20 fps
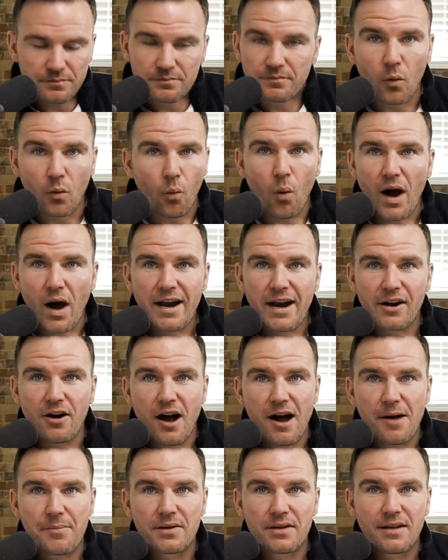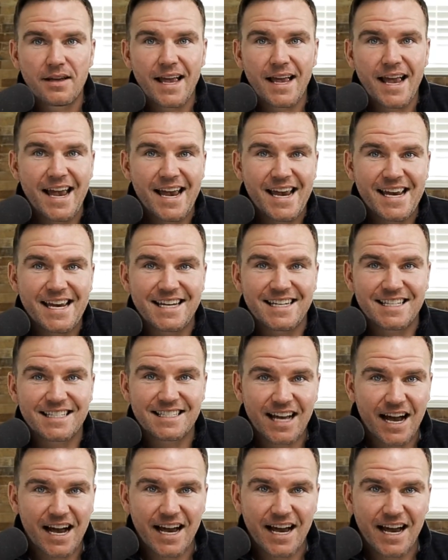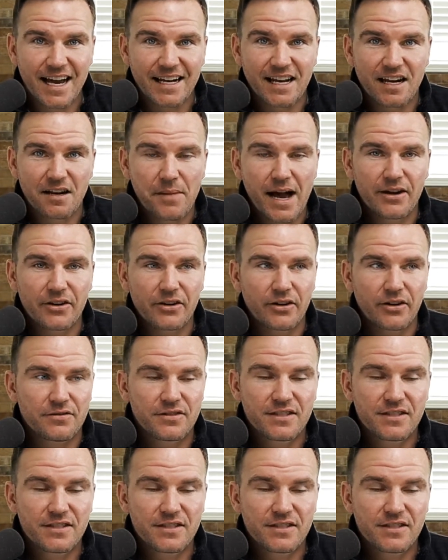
wire up a design in a matter